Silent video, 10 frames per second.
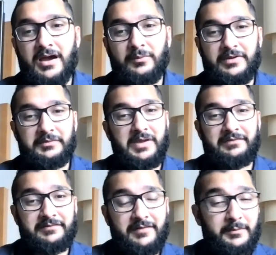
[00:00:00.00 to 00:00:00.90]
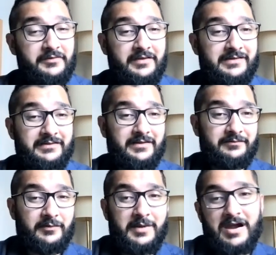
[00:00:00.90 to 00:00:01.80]
we have the famous hadith
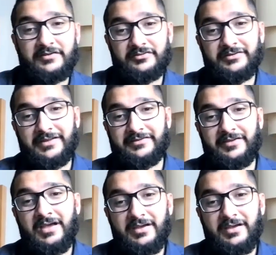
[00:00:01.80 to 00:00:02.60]
from Aisha that